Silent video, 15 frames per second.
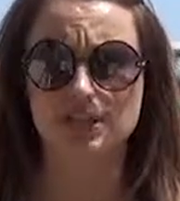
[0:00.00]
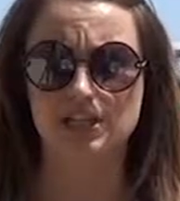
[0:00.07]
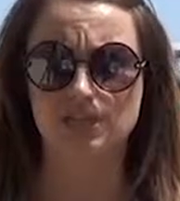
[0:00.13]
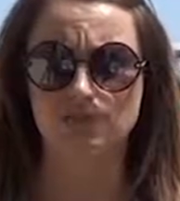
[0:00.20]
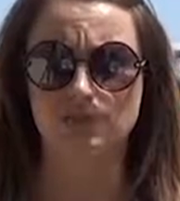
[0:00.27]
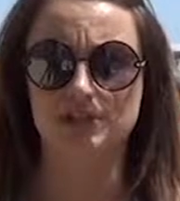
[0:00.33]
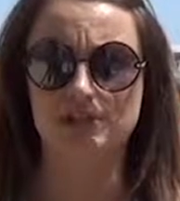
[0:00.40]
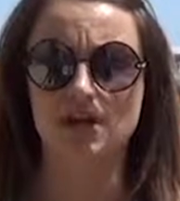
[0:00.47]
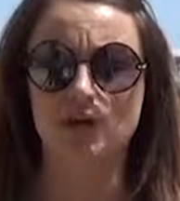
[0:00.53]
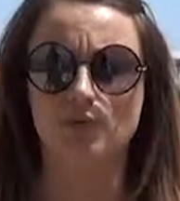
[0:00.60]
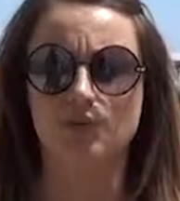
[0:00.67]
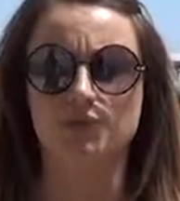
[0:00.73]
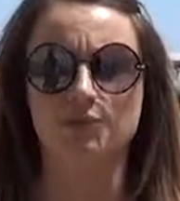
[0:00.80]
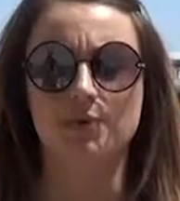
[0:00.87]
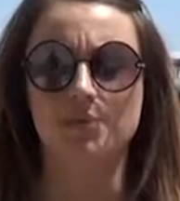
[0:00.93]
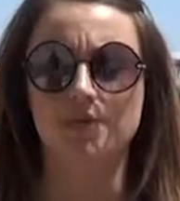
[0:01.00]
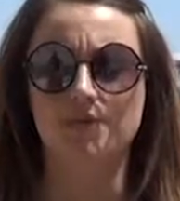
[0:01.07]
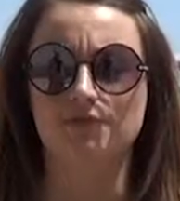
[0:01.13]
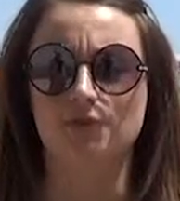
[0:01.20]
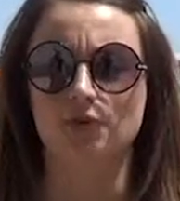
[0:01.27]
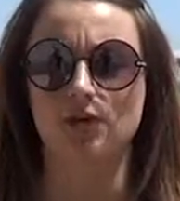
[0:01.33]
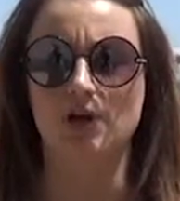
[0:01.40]
in retail with
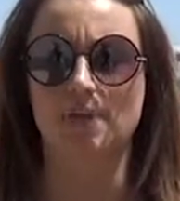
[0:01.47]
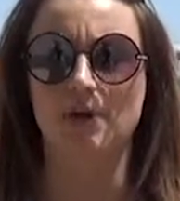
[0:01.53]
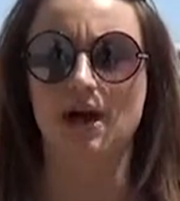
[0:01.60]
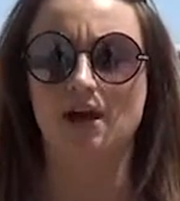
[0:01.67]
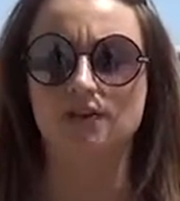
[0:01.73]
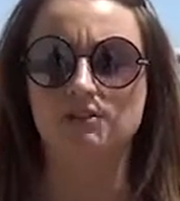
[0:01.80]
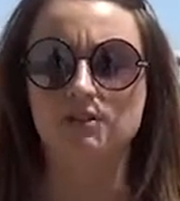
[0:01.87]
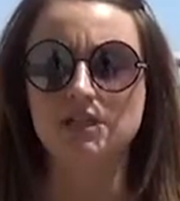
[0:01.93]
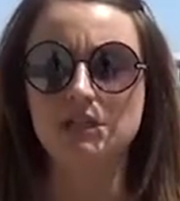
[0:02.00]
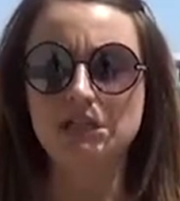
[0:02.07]
women for about